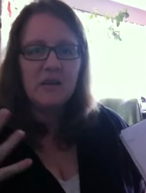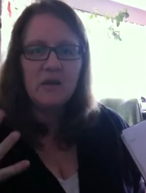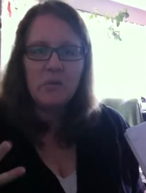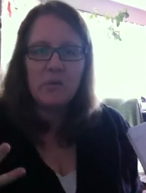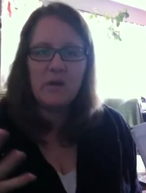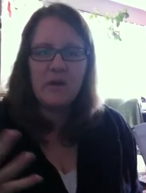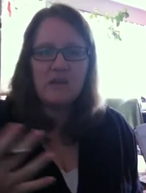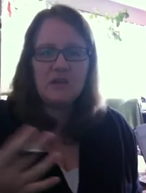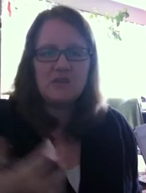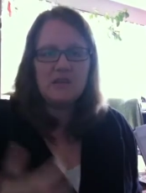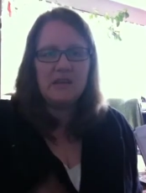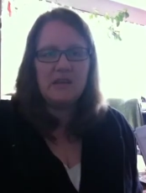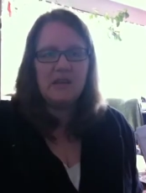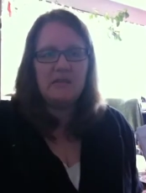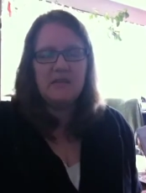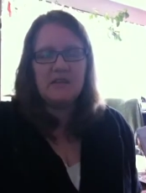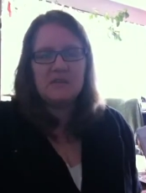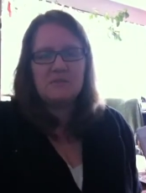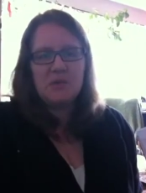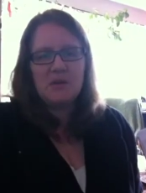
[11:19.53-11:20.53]
When I usually
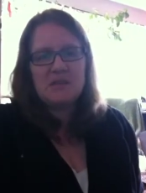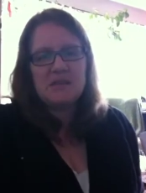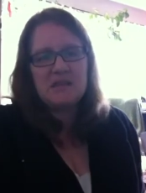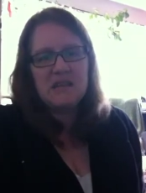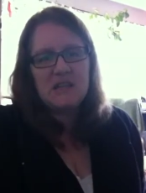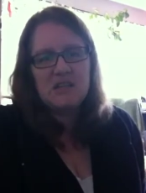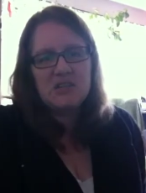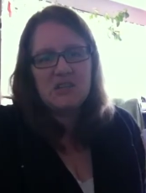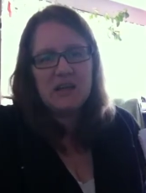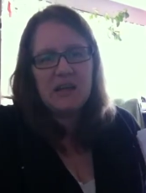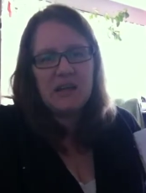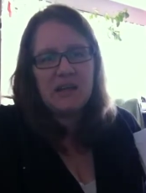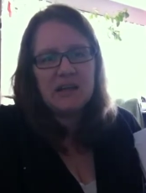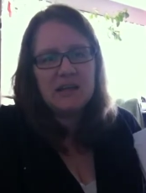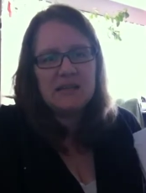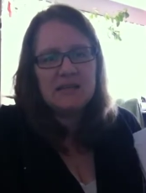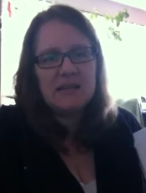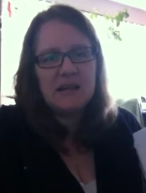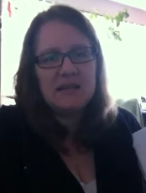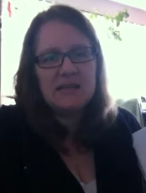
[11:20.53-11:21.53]
give this presentation to
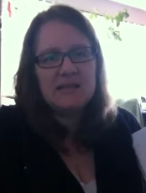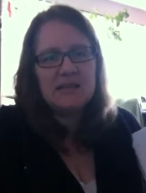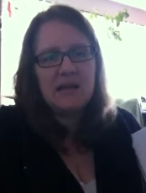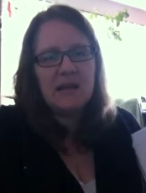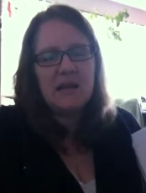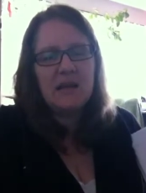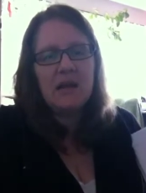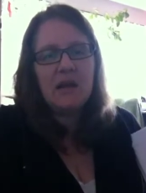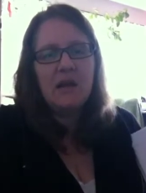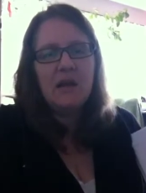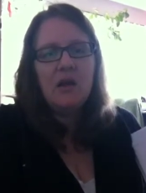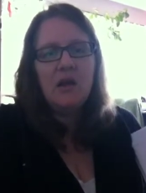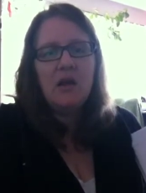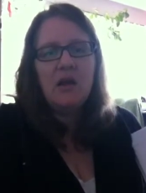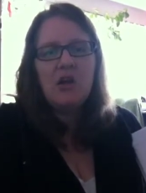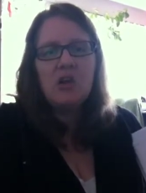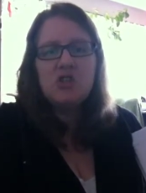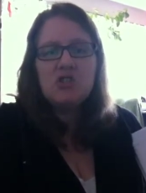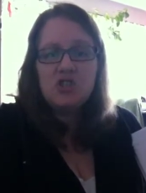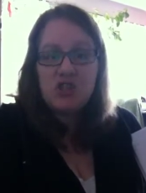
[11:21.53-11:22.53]
kids, I say
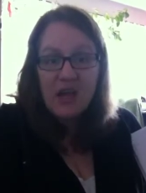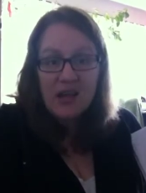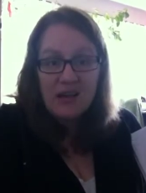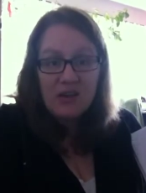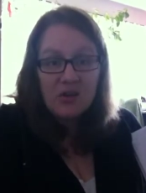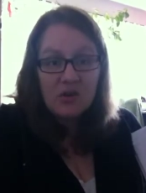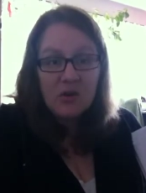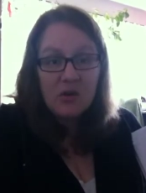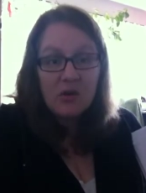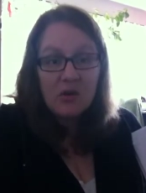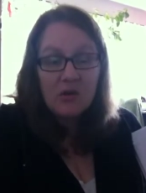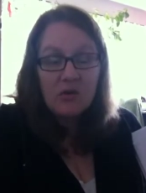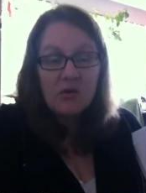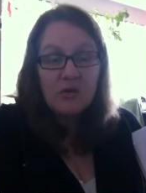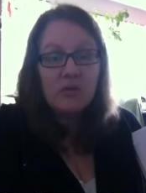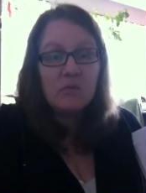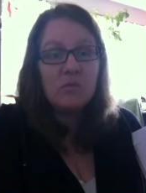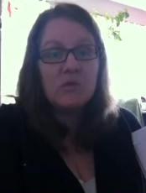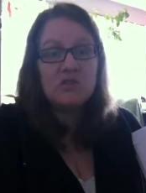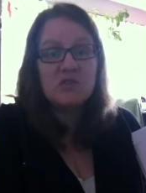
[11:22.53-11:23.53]
gender,
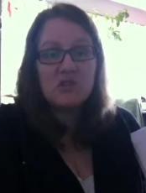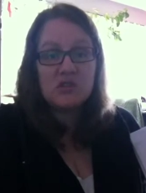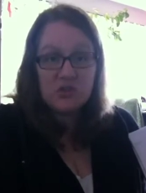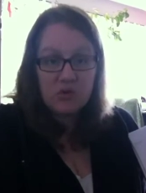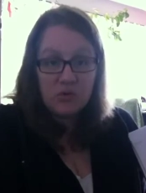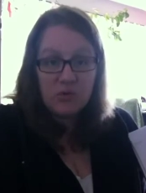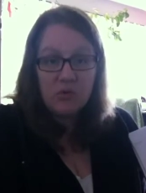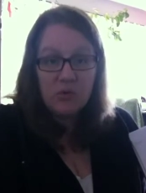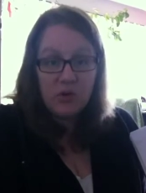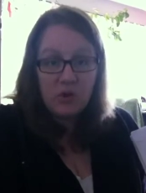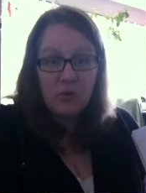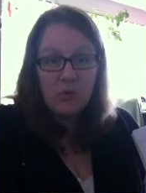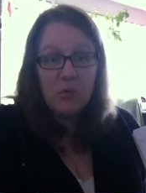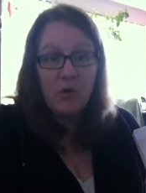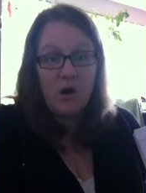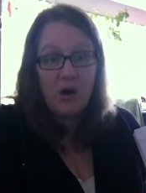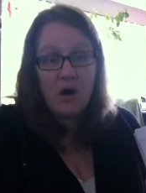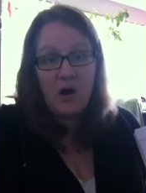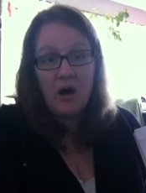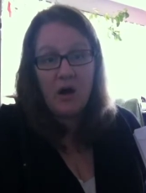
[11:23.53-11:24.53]
which is who you
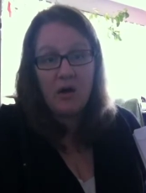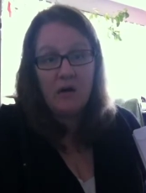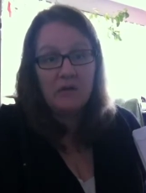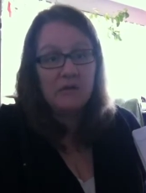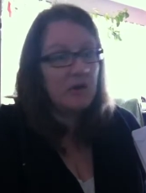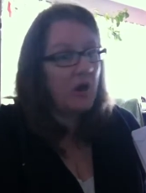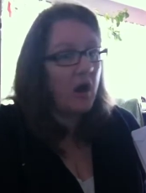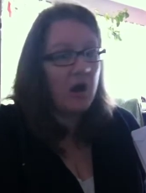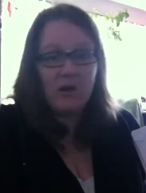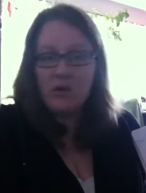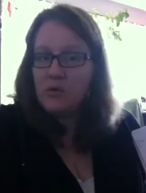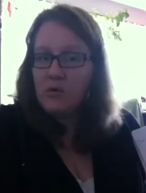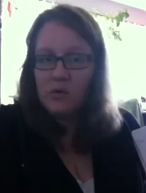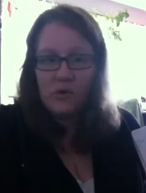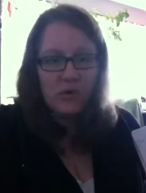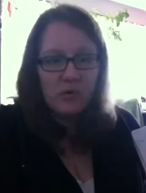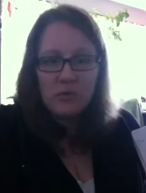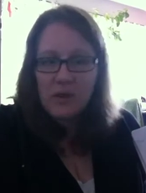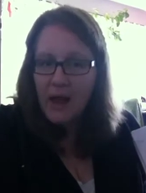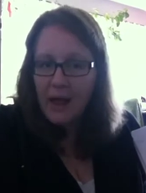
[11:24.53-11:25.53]
are, not who
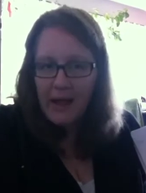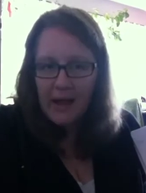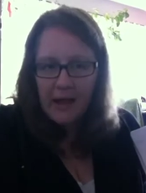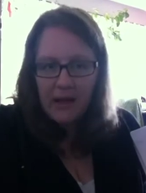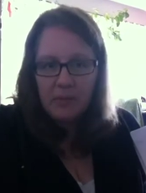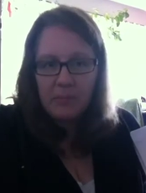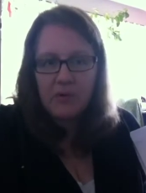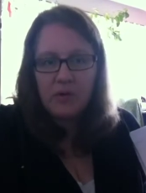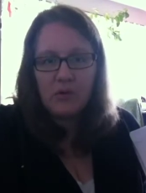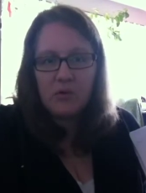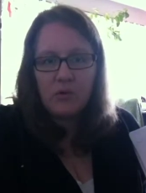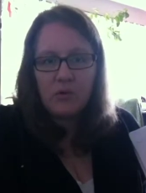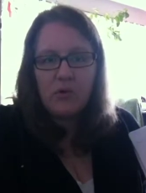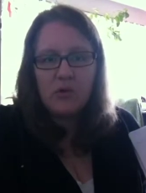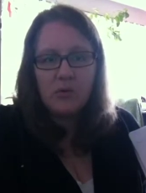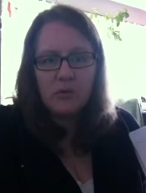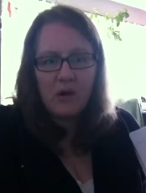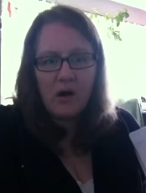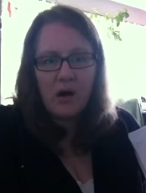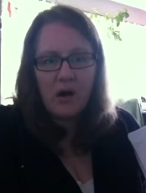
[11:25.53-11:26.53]
you like, but who
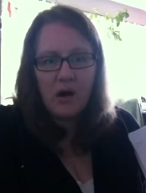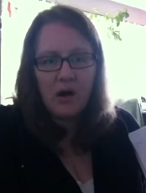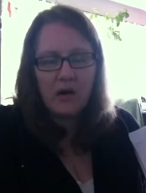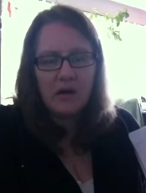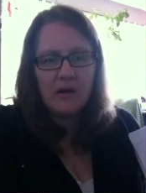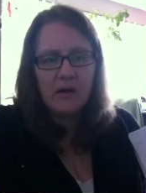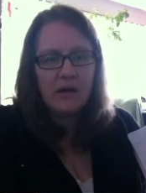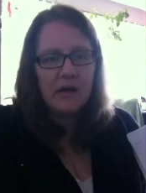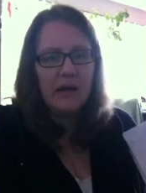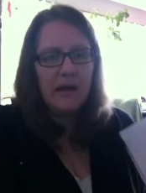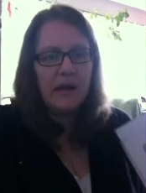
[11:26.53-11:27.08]
you are,